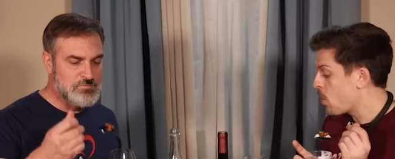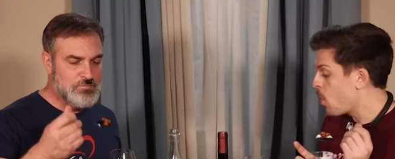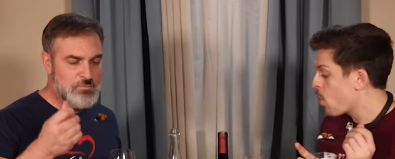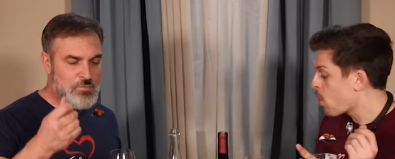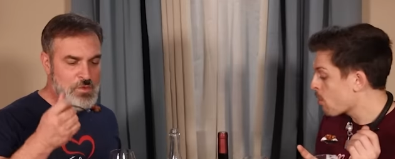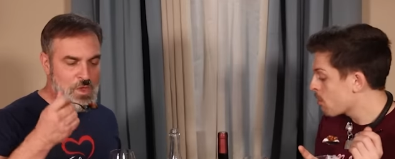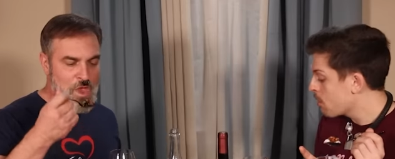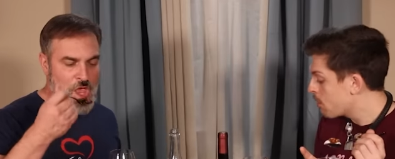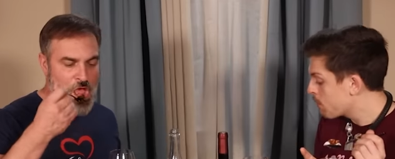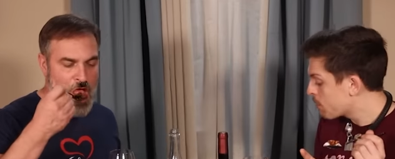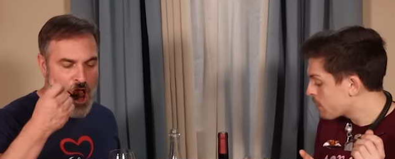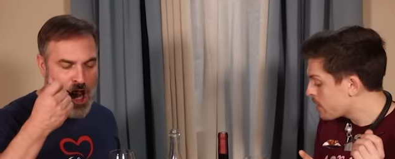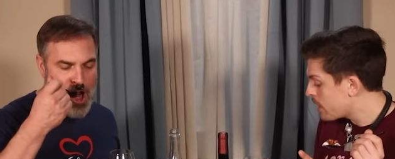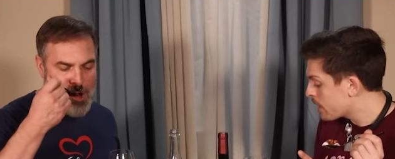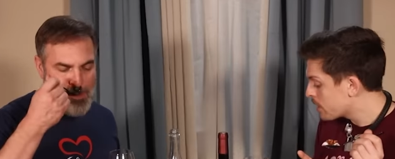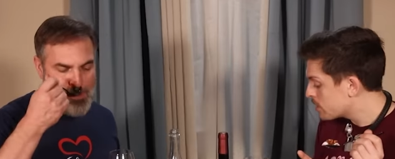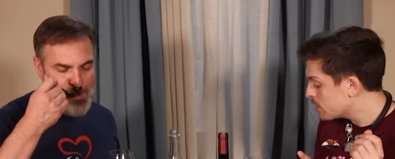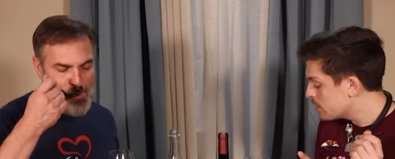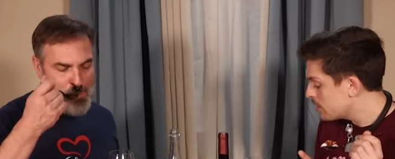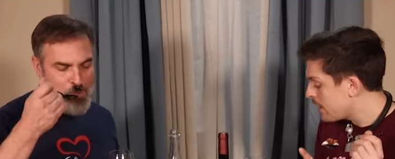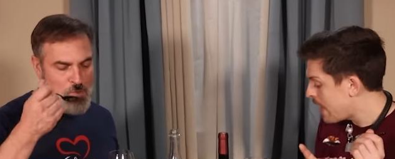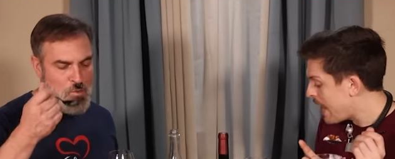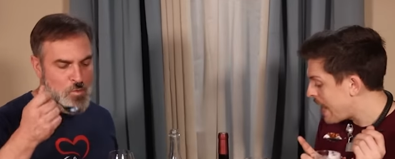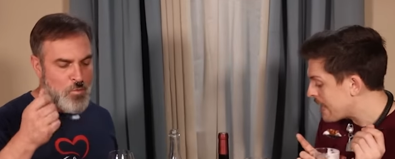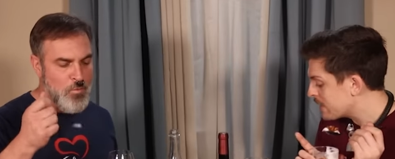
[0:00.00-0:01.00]
Speaker 1: with hormone
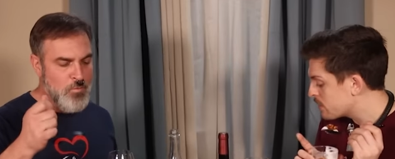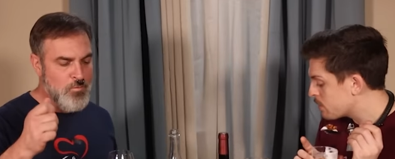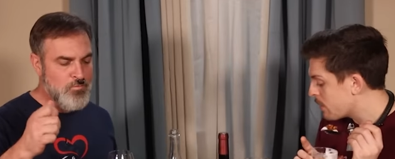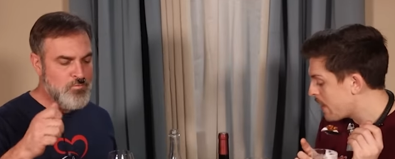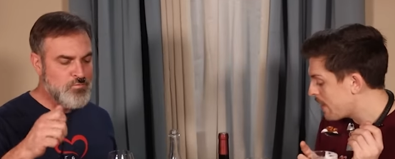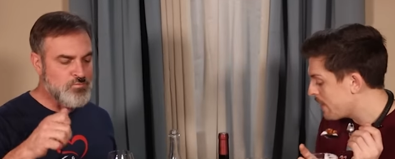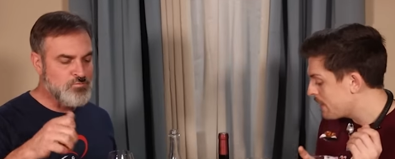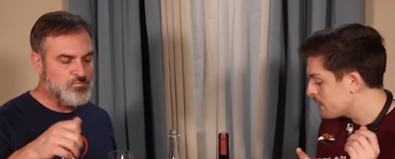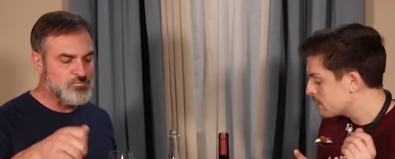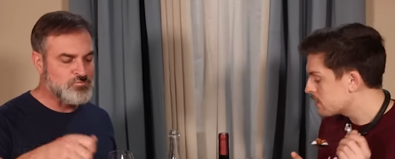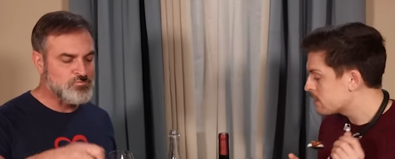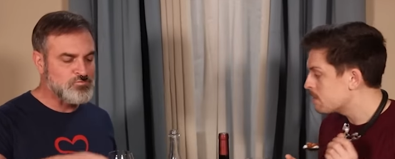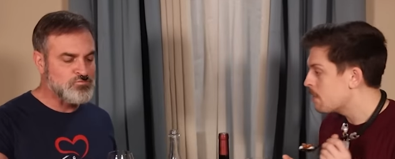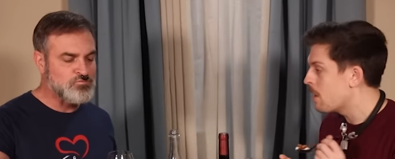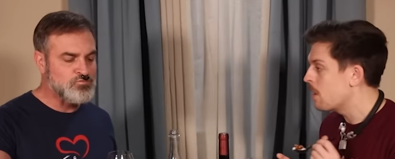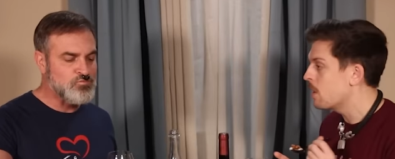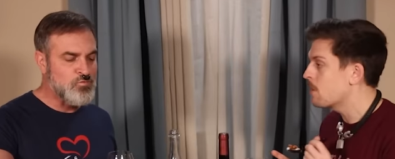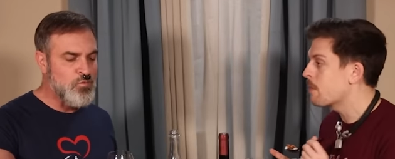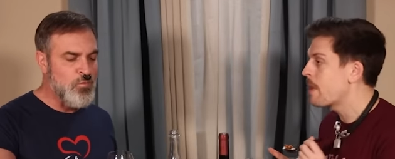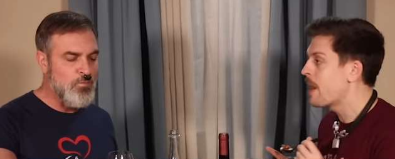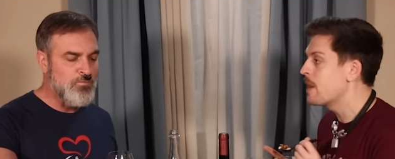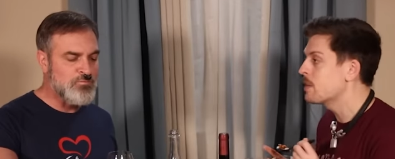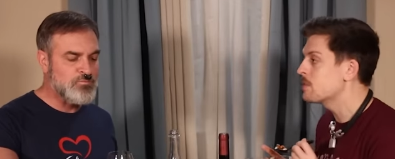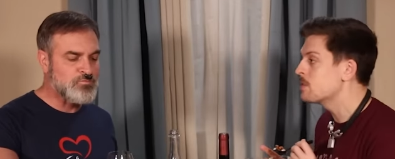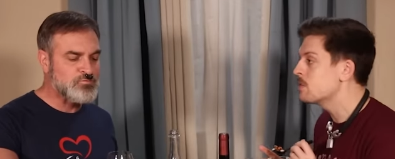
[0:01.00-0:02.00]
production as well as small
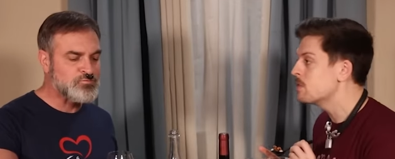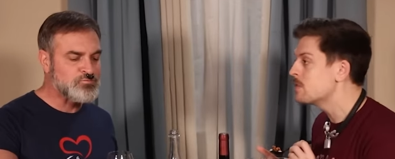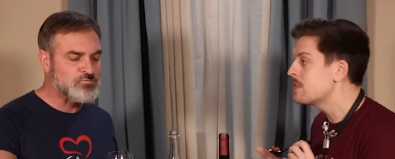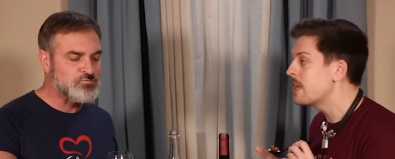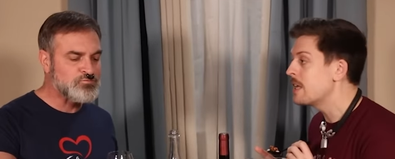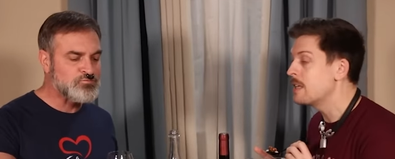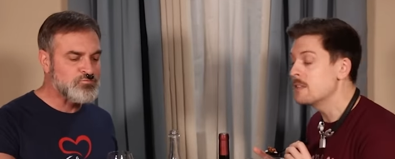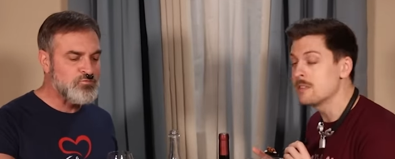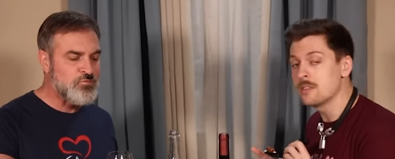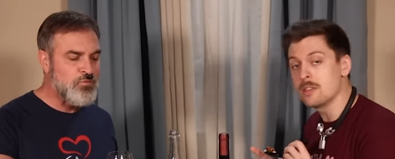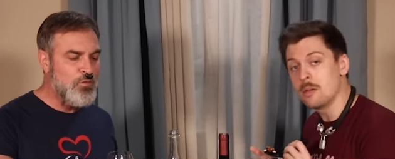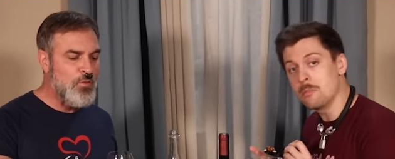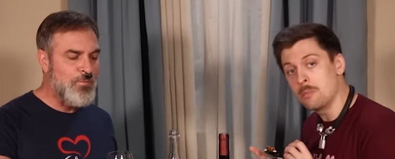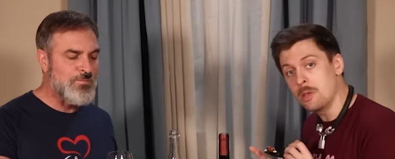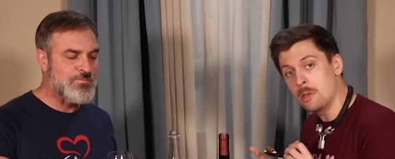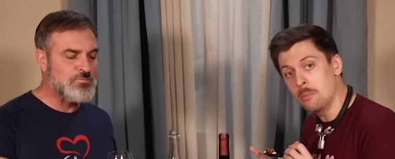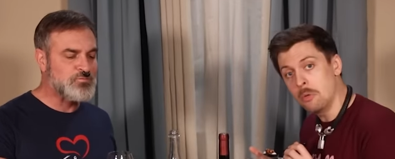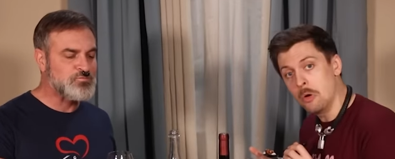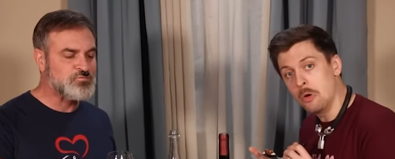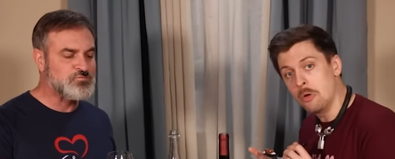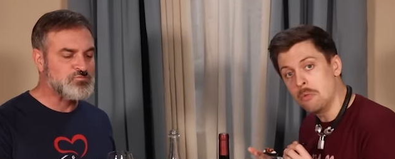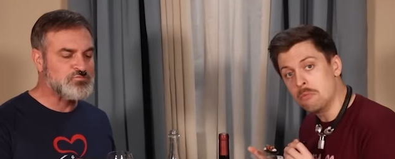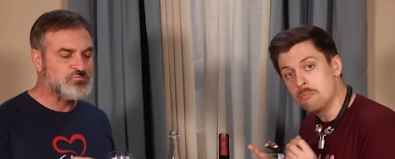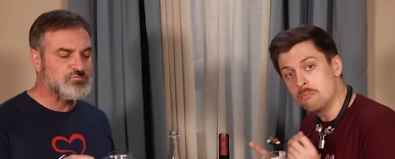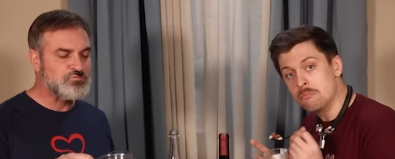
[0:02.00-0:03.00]
arousals in some
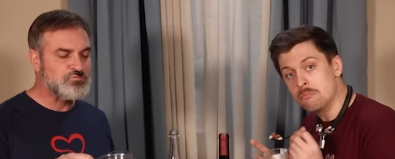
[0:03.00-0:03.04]
people.